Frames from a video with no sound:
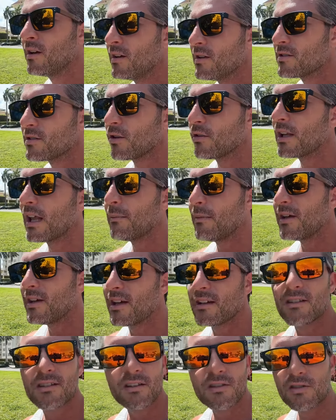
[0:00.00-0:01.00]
So let me
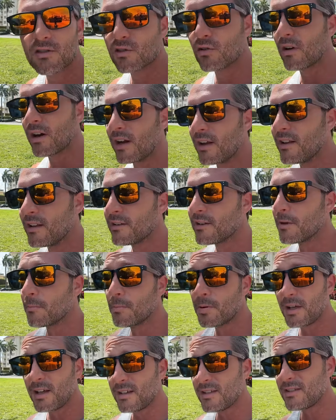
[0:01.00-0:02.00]
get this straight. The
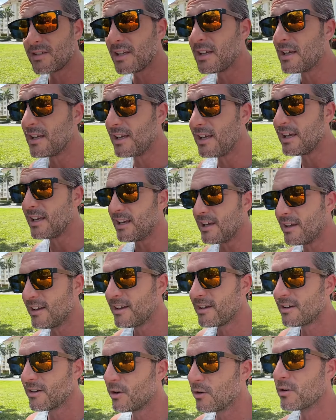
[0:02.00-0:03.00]
P C E,
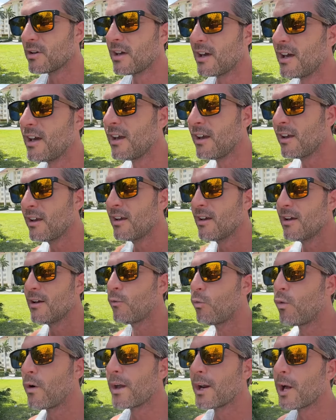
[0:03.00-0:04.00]
okay,
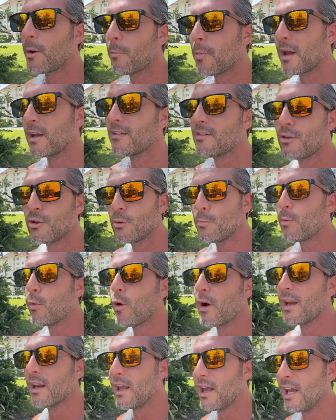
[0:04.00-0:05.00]
went up by two
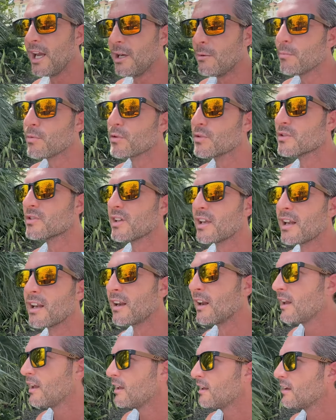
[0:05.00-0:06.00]
point eight percent,
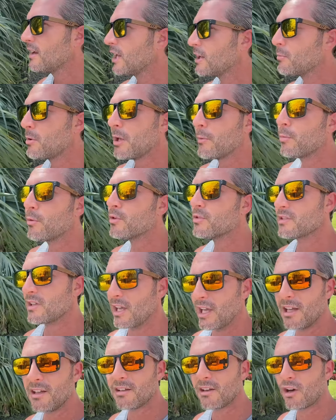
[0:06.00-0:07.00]
and people's
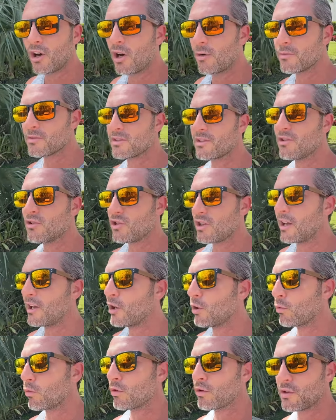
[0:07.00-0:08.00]
incomes in
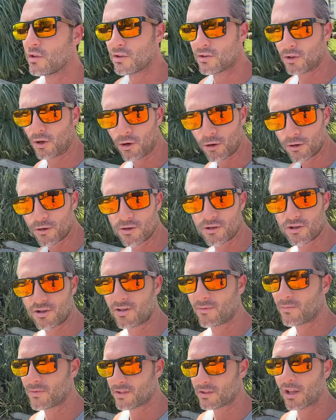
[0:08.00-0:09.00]
January
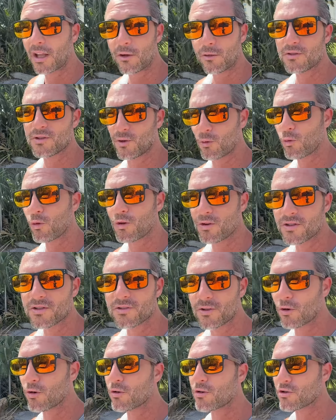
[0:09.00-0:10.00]
surged. So they use the word
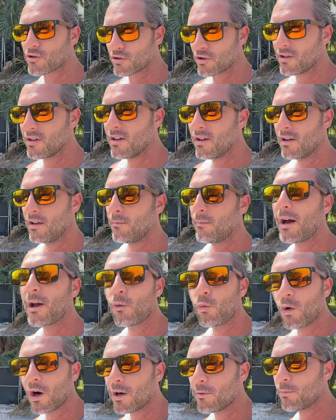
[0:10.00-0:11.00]
surged by
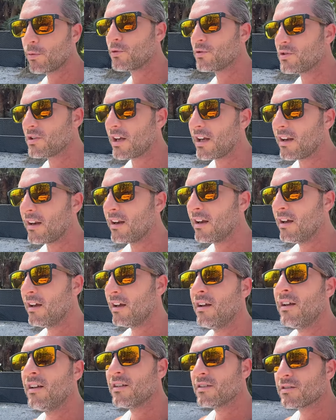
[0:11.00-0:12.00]
one percent.
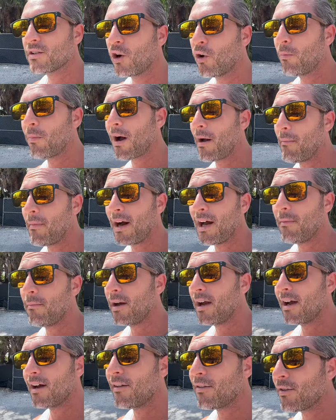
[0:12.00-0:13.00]
So by my
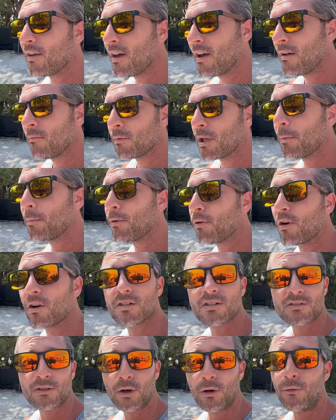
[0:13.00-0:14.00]
math, people are
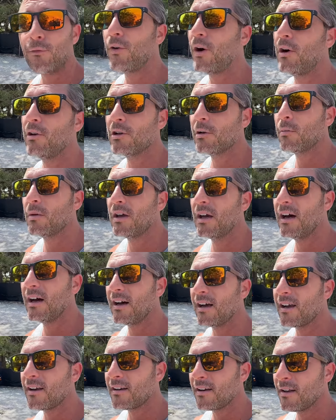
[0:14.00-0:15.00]
still falling
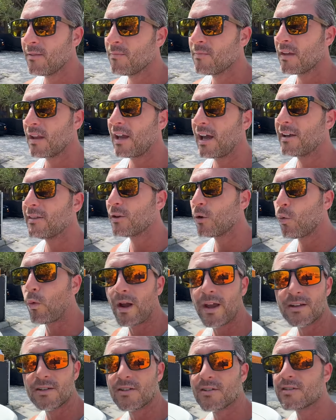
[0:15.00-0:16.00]
behind, and the
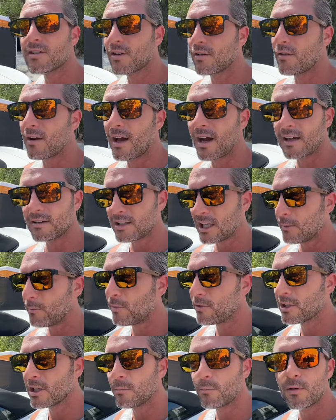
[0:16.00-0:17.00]
wages are not
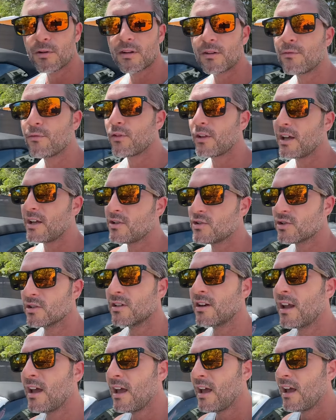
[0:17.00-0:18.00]
keeping up with
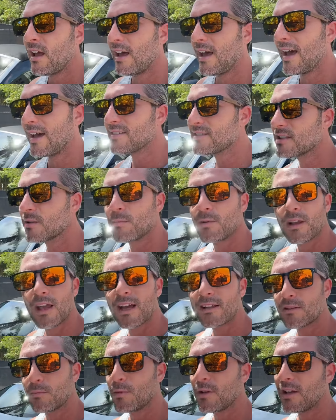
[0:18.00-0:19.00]
inflation as the be
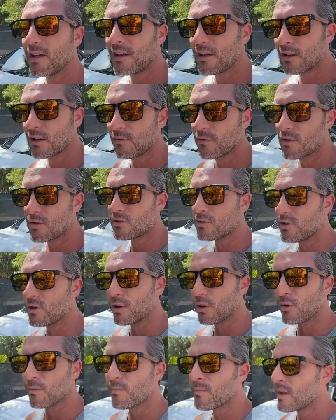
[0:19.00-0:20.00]
at the beginning of this
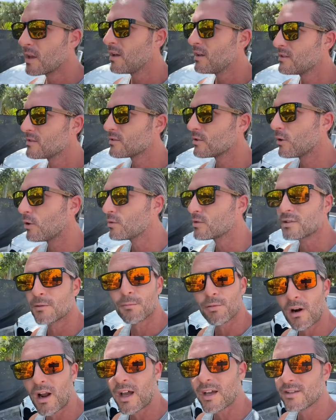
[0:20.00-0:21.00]
year. So
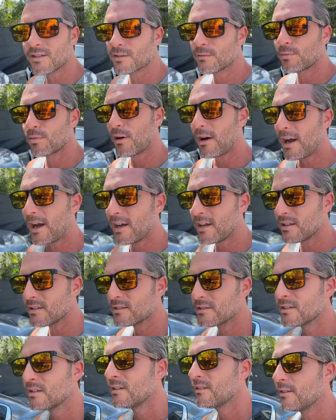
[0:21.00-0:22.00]
surprise,
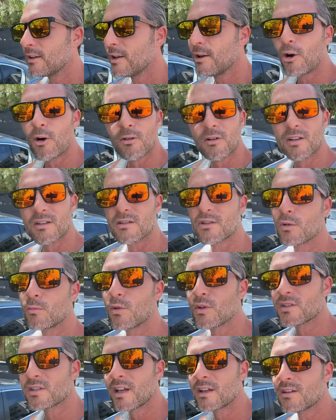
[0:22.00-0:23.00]
surprise, you know,
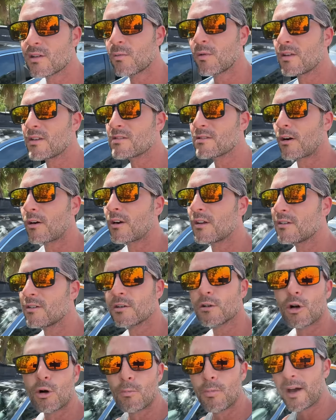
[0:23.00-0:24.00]
consumer sentiment's starting to
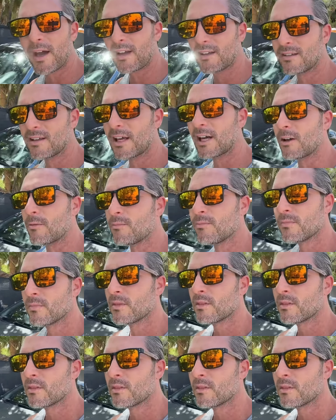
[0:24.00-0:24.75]
go back down.